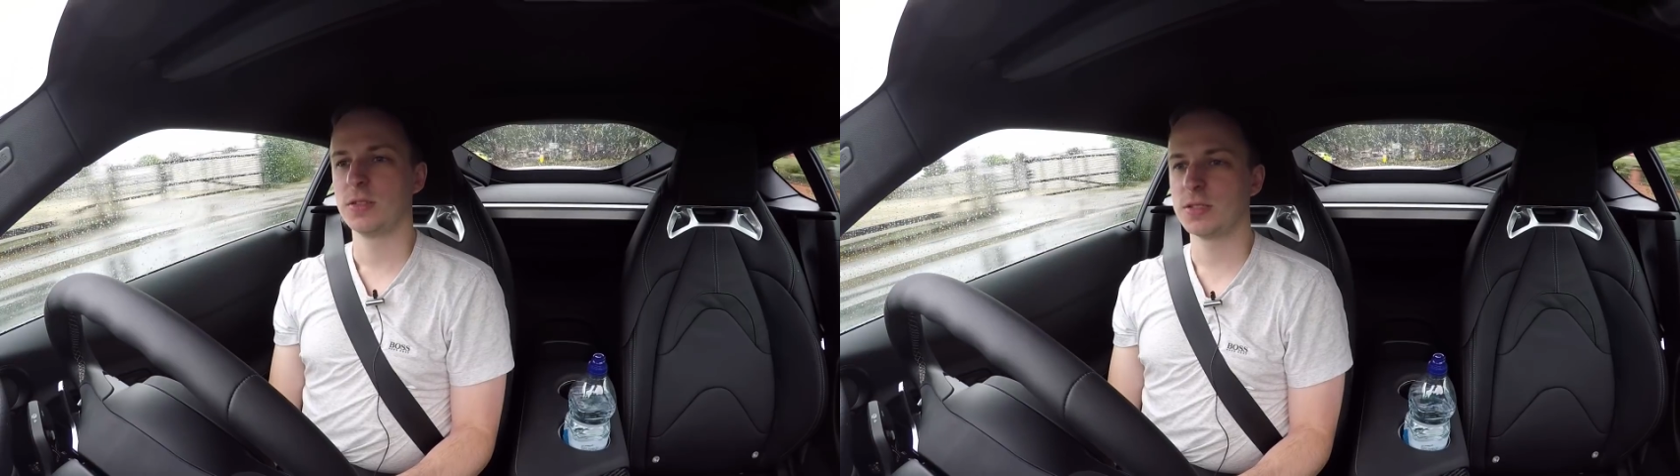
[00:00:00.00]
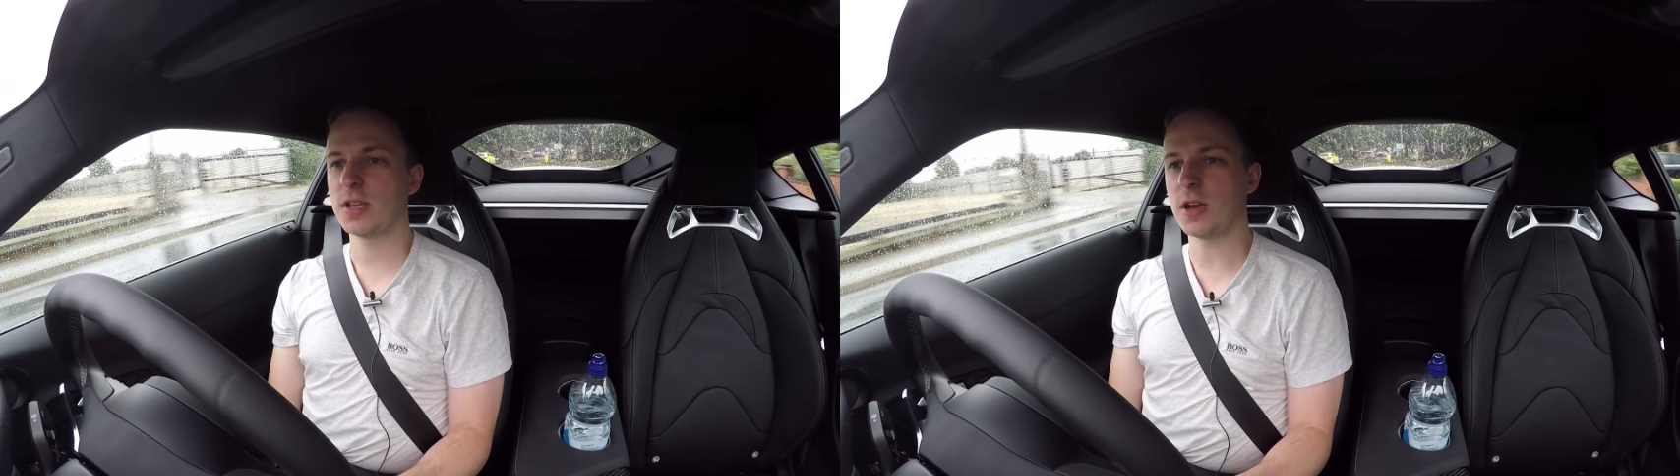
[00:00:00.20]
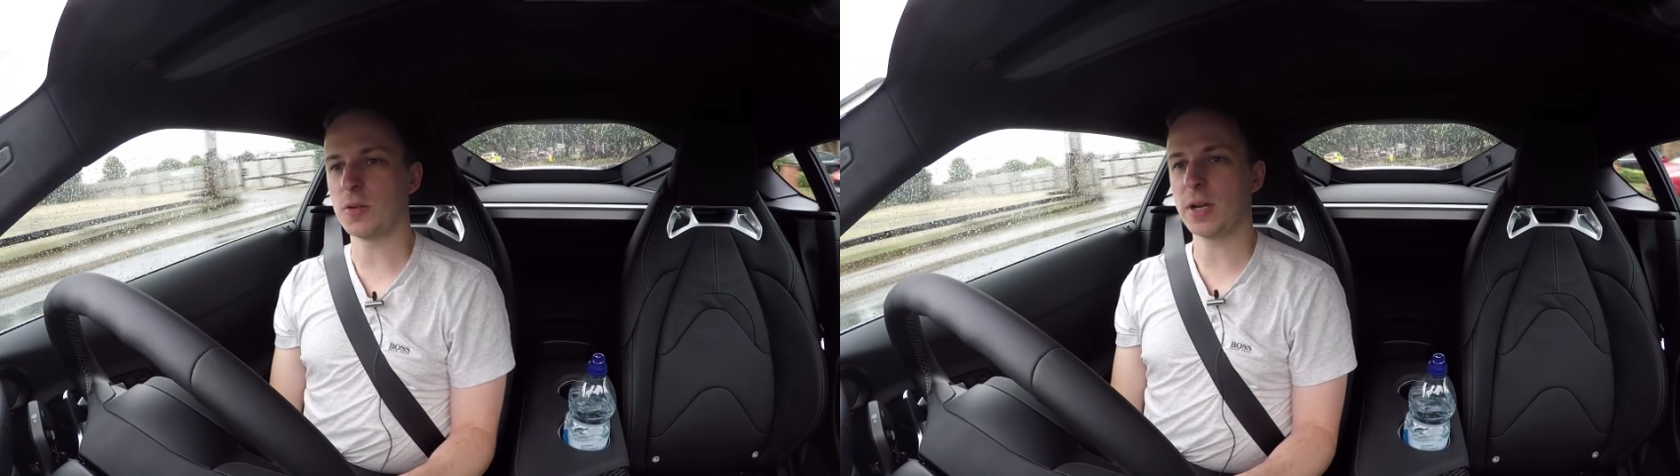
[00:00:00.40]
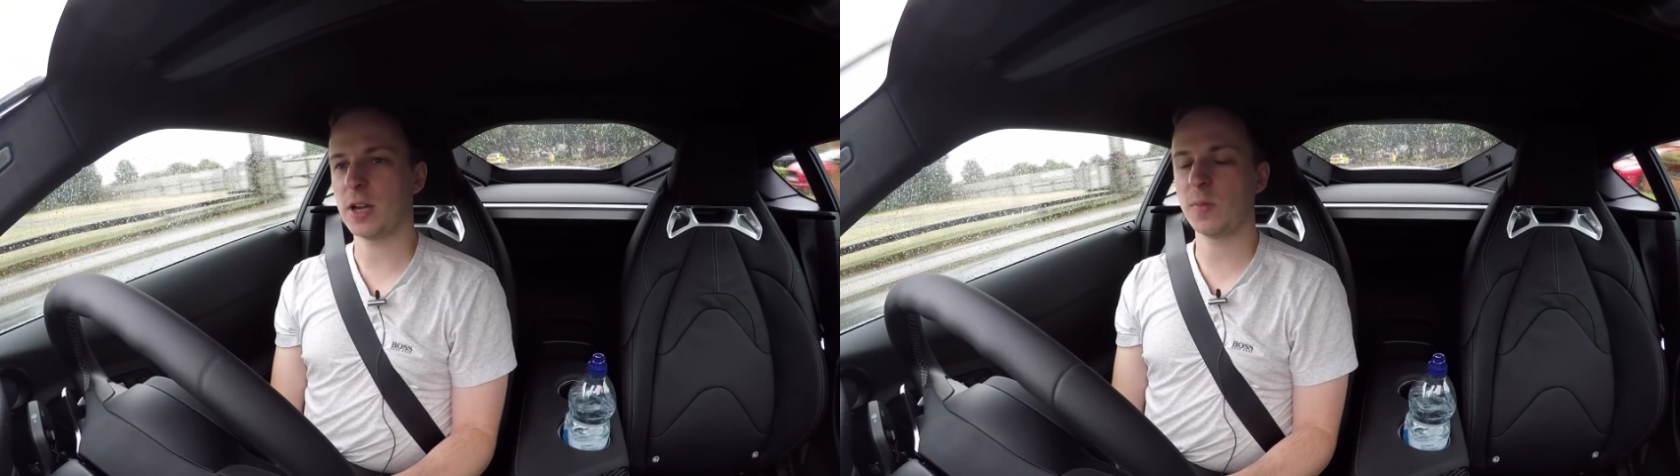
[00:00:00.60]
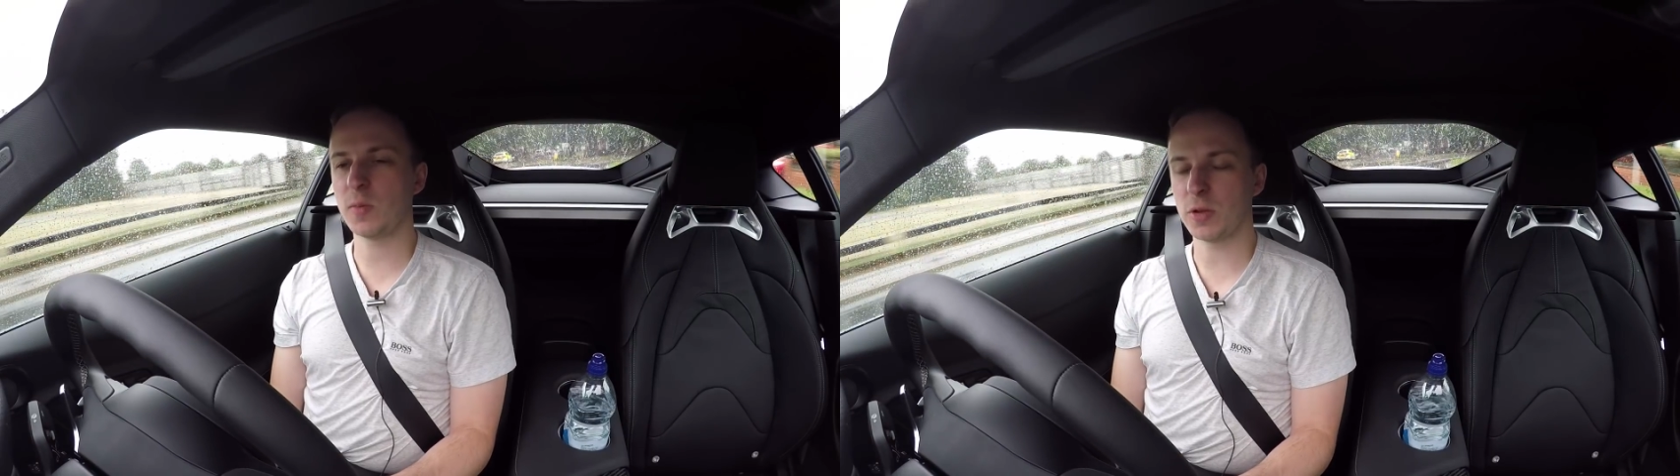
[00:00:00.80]
So I
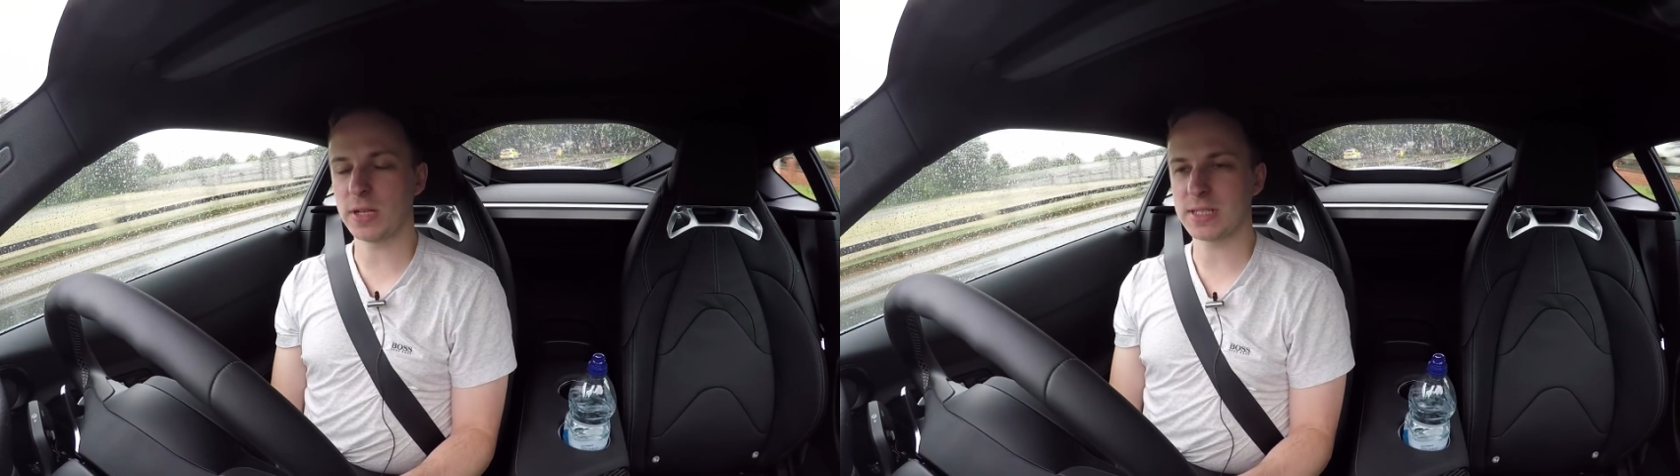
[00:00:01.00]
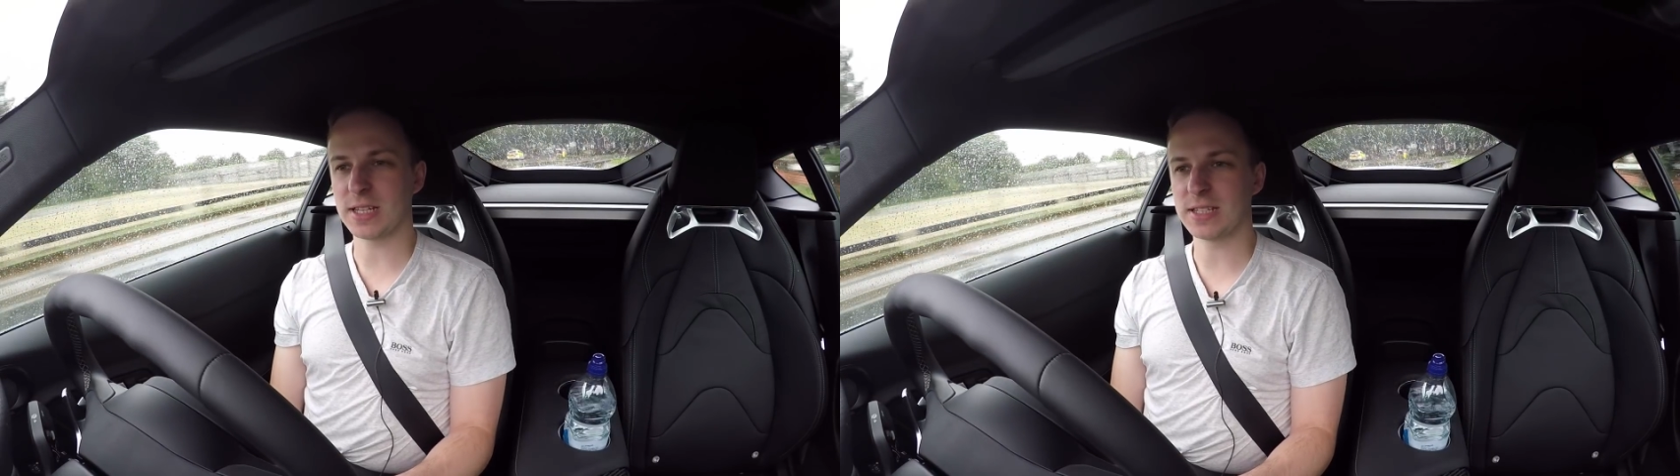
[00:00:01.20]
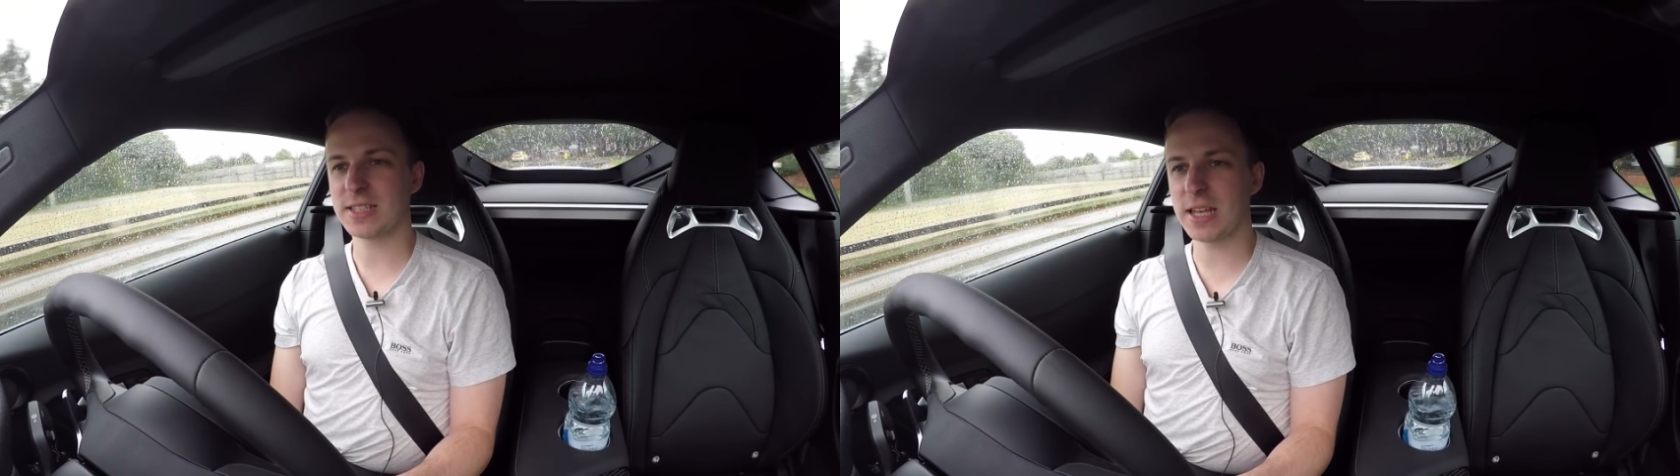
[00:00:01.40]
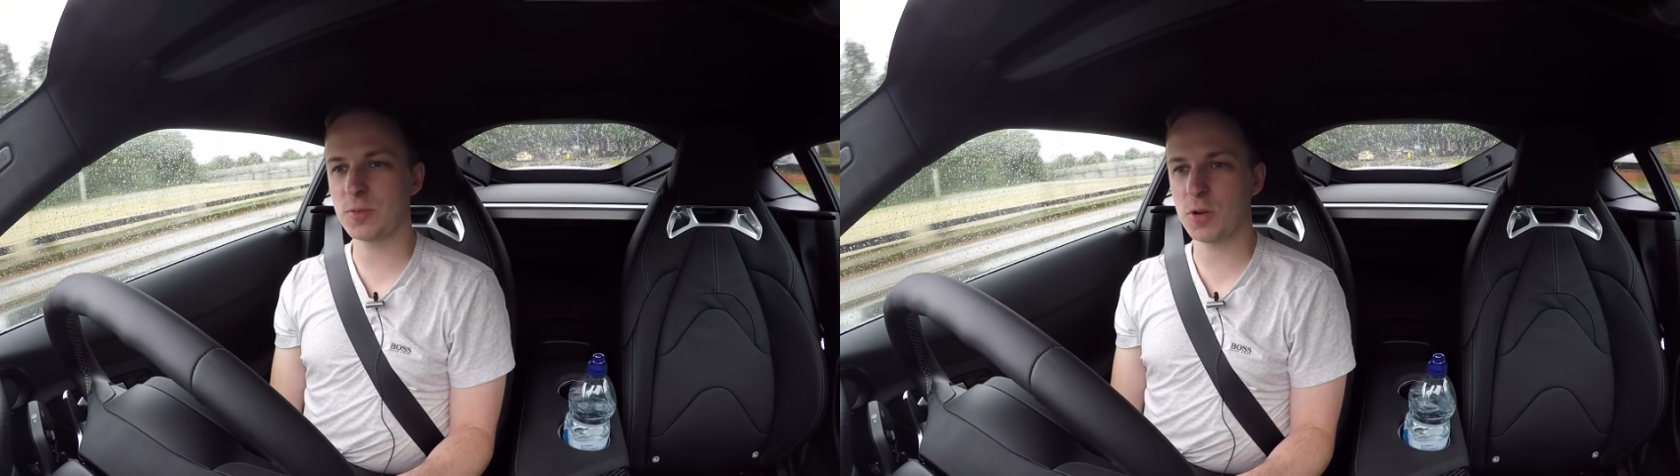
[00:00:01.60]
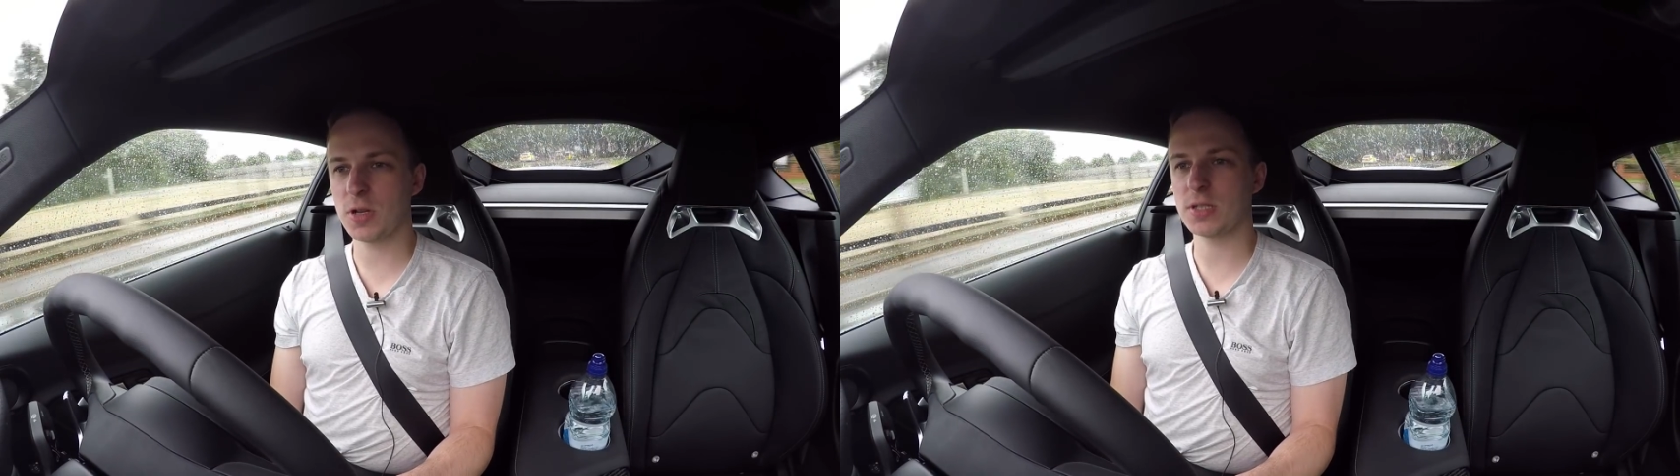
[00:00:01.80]
can't remember what the last thing I said
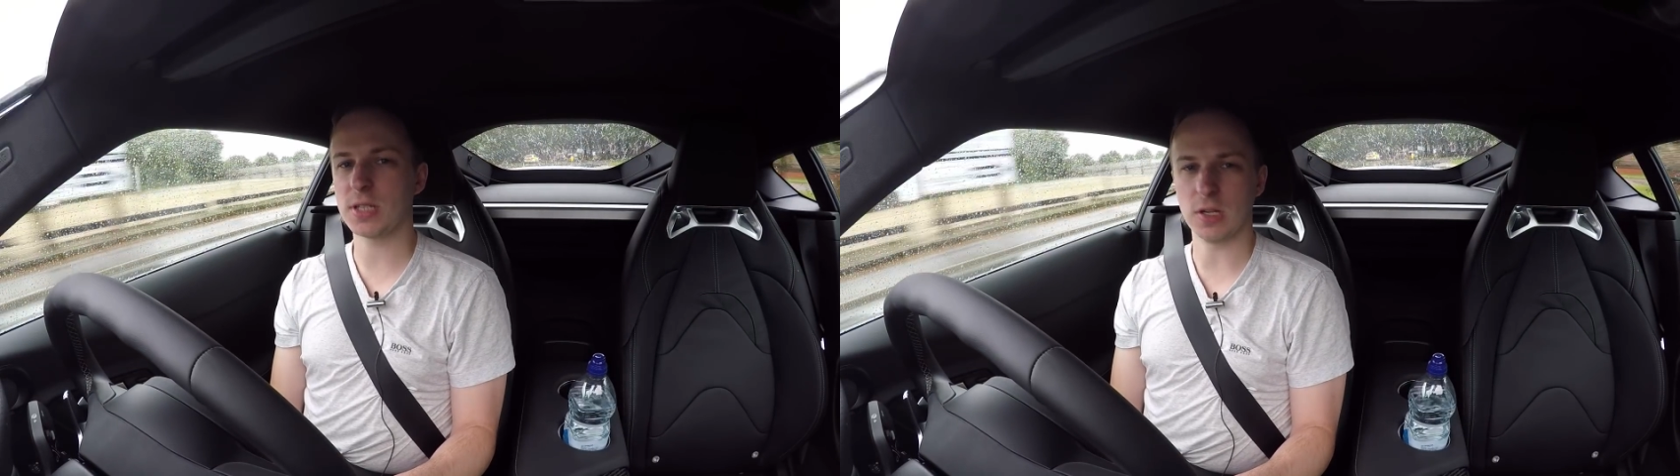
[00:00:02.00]
was.